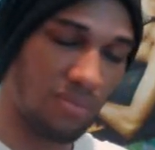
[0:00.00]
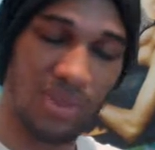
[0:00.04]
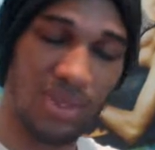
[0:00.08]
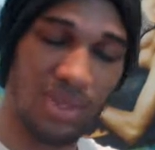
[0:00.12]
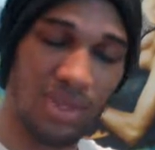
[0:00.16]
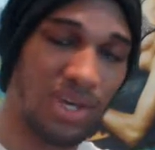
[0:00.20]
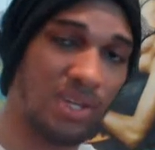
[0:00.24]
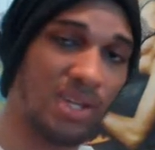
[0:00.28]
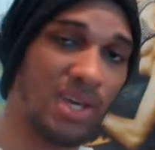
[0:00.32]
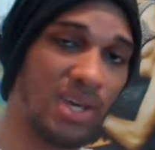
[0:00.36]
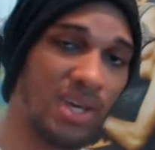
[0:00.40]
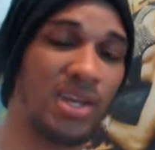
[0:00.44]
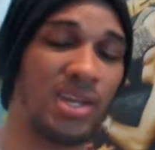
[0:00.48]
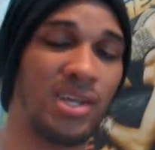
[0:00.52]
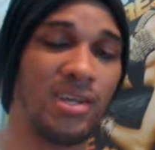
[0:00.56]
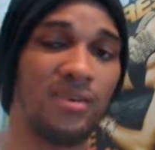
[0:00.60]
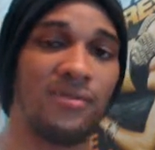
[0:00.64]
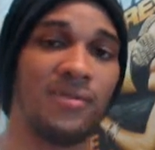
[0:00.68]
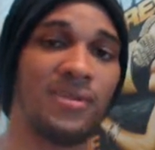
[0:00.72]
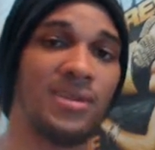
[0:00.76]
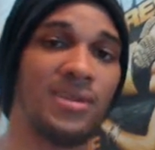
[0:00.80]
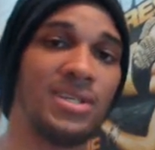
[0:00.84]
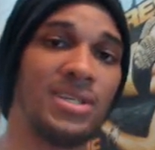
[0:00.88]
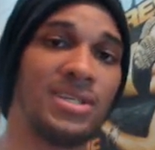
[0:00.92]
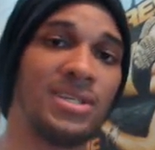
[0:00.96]
And then
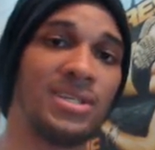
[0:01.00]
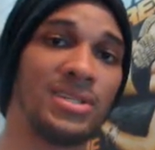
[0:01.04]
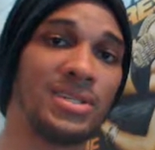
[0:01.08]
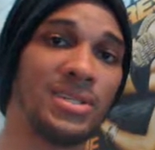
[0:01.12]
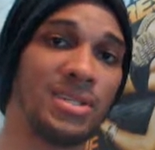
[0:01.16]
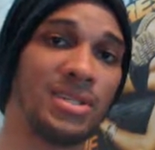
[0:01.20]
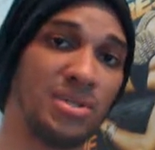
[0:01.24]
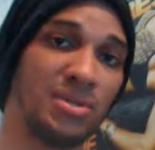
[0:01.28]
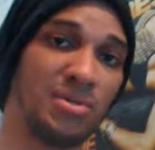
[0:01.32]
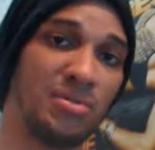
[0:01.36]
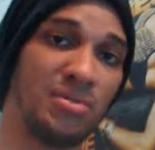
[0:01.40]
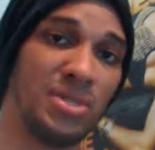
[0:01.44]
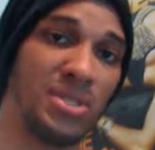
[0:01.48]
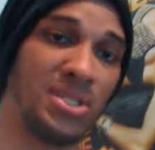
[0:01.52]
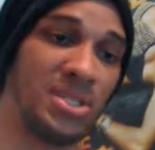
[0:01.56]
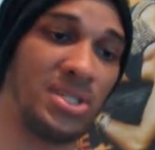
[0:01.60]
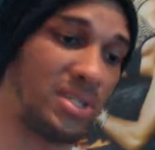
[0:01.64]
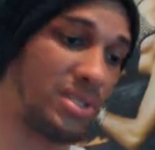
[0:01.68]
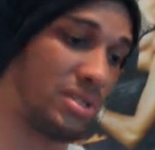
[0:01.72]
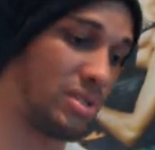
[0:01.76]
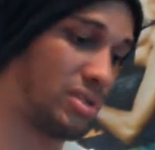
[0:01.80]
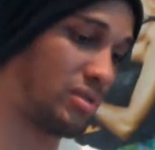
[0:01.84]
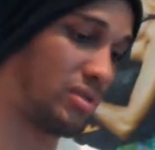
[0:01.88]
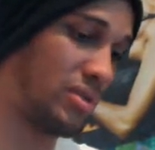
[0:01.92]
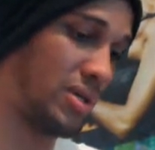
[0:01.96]
Ivelisse
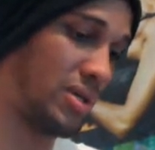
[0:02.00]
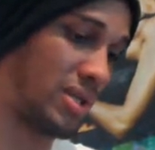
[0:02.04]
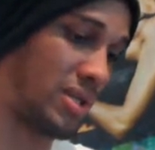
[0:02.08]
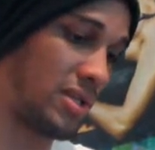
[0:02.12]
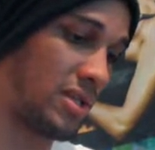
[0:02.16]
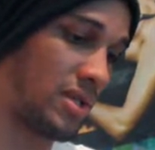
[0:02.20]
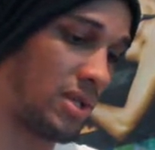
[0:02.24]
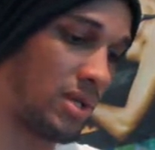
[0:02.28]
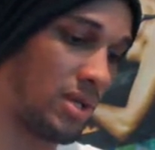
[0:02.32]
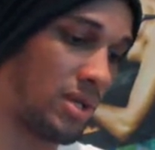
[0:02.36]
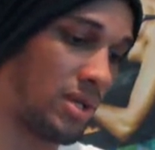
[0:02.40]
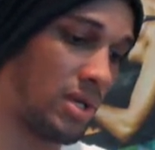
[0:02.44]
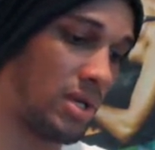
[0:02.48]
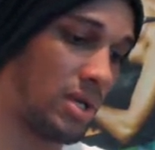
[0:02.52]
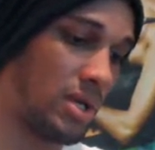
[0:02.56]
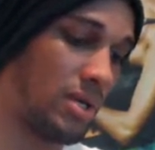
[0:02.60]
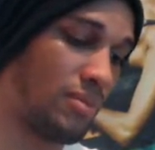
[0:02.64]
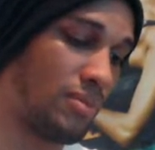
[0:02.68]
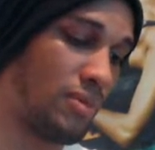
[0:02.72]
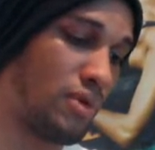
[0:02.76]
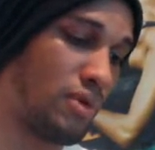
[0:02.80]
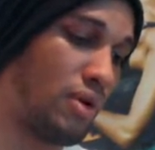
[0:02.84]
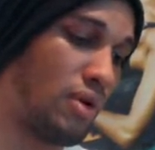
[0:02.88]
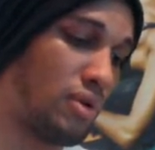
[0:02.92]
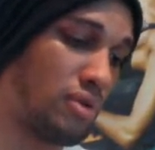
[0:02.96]
agrees to it.
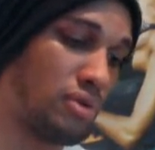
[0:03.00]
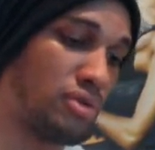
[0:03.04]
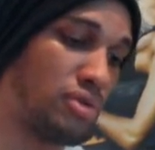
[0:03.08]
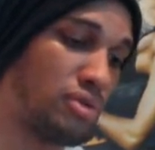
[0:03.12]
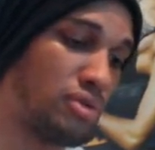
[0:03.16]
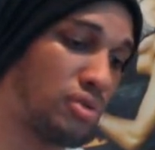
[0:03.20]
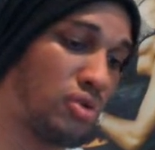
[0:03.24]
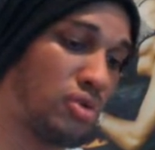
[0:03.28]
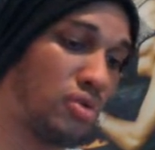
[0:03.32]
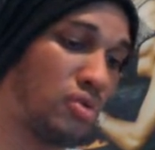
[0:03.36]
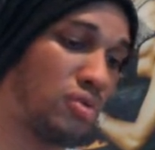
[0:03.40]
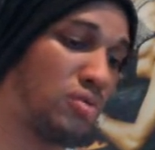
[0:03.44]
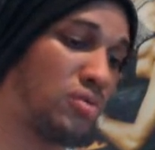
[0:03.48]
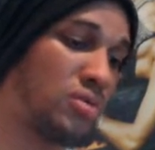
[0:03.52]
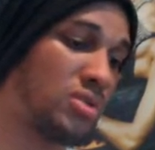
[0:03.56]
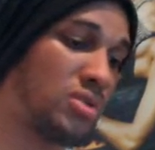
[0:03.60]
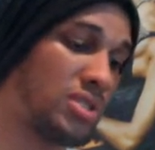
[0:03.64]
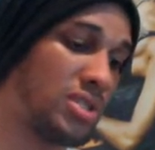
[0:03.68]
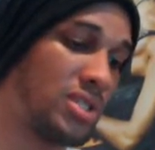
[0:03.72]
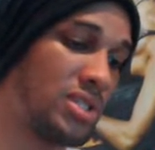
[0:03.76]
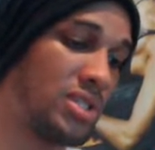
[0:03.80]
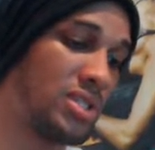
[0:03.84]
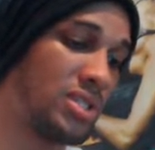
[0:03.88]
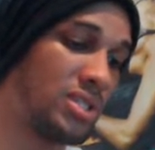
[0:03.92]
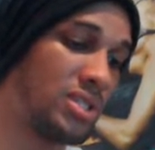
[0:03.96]
Also
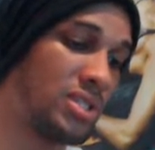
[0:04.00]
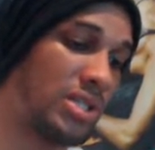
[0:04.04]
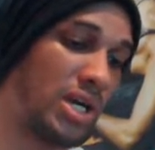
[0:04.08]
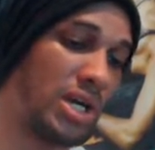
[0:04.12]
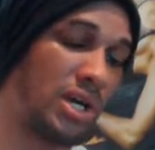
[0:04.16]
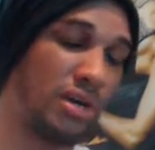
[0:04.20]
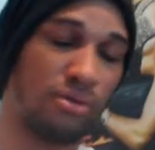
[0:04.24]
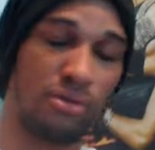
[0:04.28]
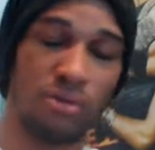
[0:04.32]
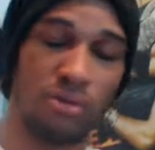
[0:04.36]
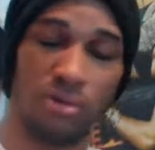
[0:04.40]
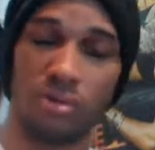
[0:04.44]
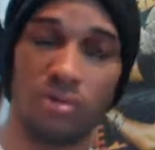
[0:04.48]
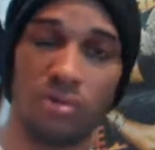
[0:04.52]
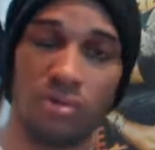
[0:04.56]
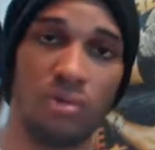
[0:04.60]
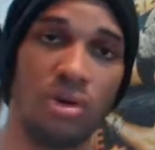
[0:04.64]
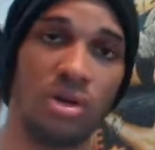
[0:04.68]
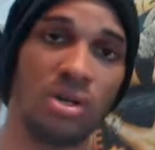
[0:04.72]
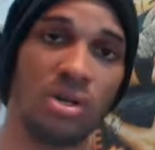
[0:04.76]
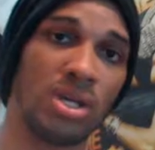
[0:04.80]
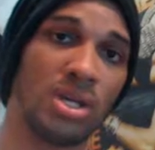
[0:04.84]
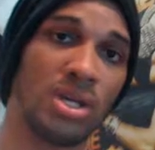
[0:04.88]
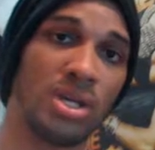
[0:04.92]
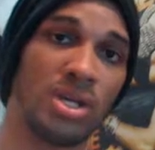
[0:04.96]
seeing Dario
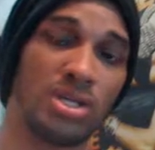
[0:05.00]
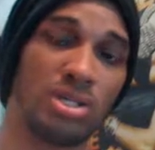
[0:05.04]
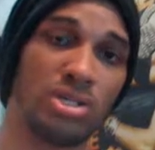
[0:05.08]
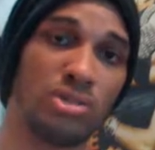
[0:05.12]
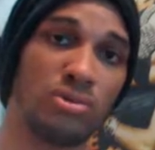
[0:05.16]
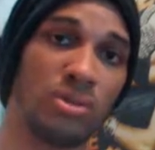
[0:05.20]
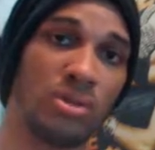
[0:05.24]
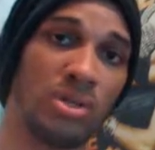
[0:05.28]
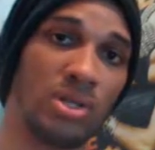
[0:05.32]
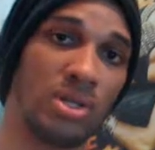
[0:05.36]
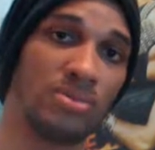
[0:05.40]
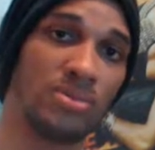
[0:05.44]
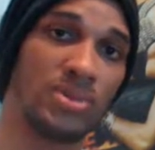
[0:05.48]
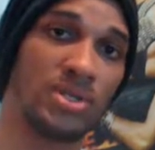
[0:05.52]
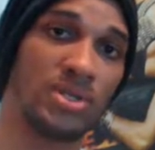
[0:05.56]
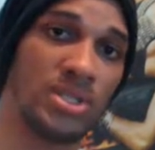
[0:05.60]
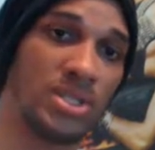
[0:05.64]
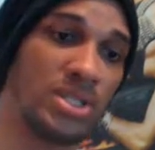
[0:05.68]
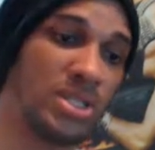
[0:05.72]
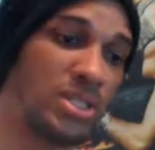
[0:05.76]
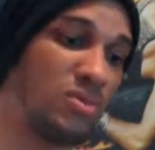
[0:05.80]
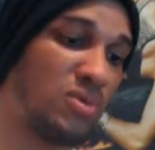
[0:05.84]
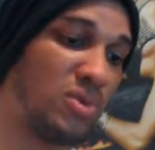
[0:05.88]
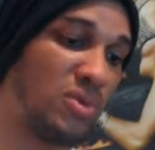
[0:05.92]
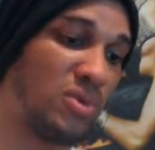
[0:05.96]
walking into a
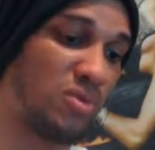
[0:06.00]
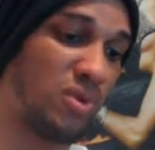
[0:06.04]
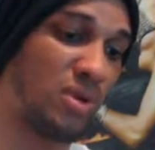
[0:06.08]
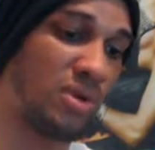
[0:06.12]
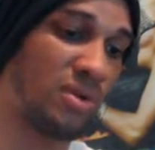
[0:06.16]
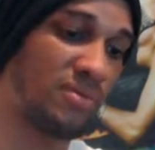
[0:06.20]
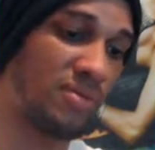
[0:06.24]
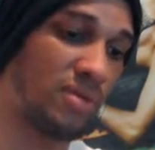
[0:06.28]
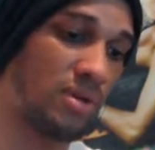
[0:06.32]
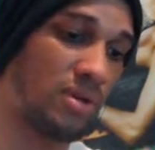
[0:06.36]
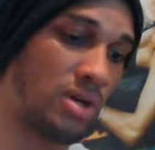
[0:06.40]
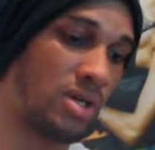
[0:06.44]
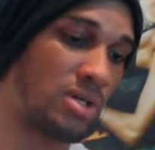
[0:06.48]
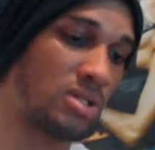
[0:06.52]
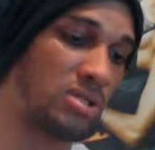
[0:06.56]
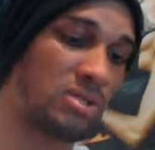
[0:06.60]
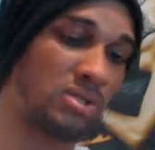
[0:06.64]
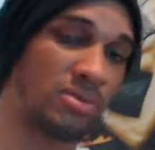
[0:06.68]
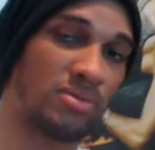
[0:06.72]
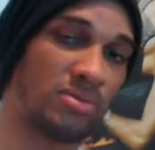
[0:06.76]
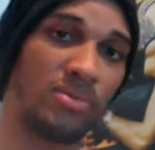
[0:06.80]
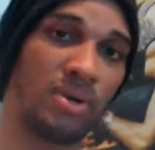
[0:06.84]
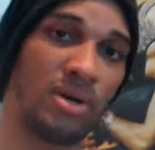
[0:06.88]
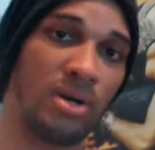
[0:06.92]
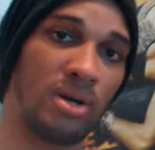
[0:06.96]
limousine with one of the
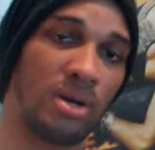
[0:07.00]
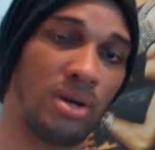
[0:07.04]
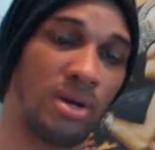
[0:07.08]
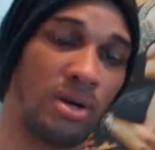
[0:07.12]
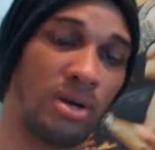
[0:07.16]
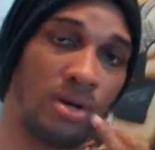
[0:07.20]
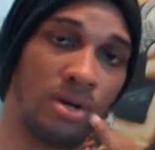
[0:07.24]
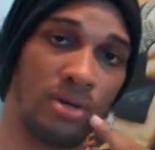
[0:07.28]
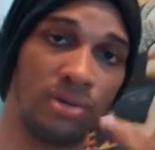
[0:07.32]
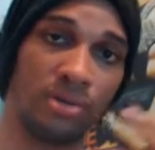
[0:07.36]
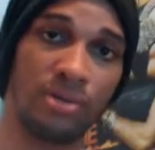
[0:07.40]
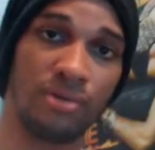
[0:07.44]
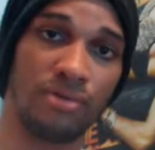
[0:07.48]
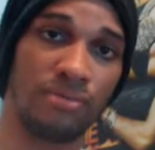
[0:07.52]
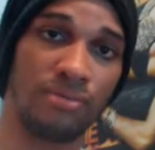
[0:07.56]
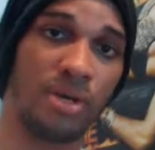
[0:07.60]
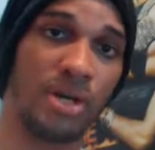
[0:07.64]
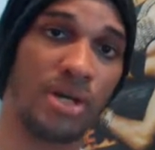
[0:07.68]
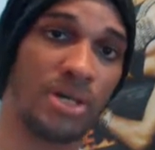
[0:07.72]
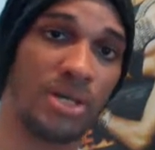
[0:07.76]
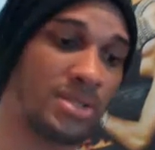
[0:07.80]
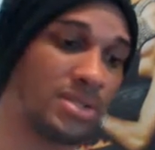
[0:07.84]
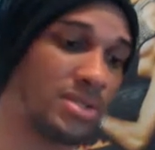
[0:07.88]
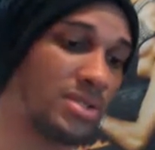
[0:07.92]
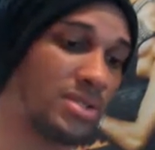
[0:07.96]

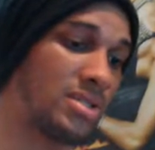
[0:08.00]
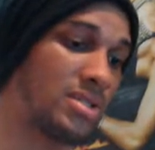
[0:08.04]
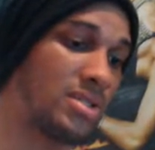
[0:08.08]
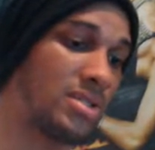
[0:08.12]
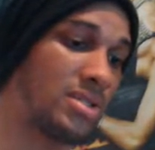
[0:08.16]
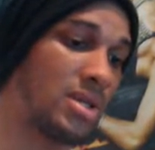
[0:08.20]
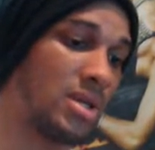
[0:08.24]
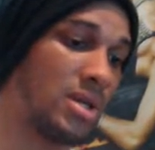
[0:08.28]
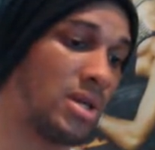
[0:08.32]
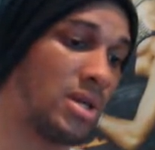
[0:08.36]
underbosses,